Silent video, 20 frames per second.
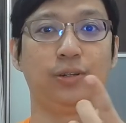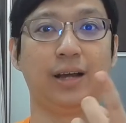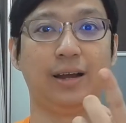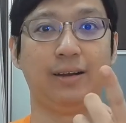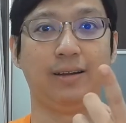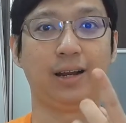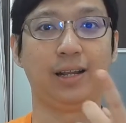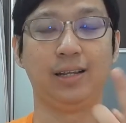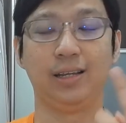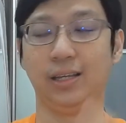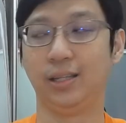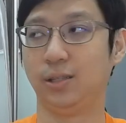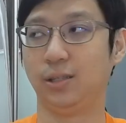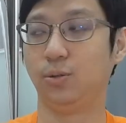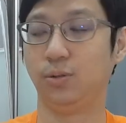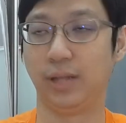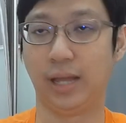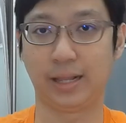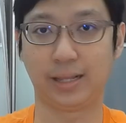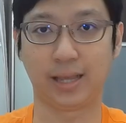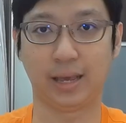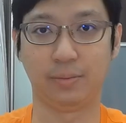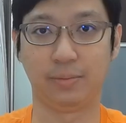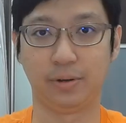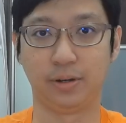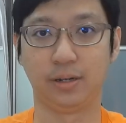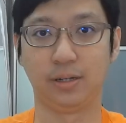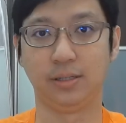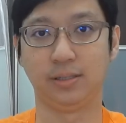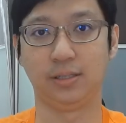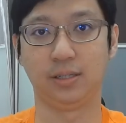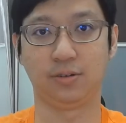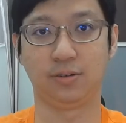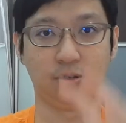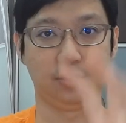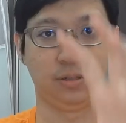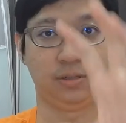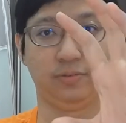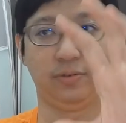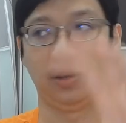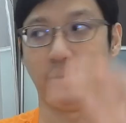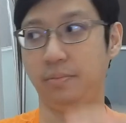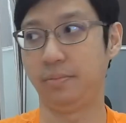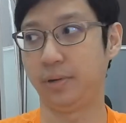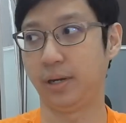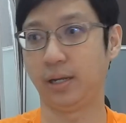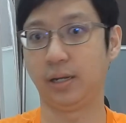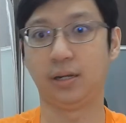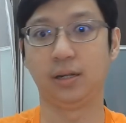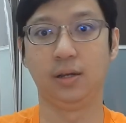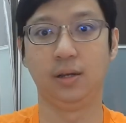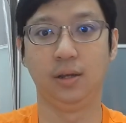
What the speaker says: directly into that camera itself because it's very bright.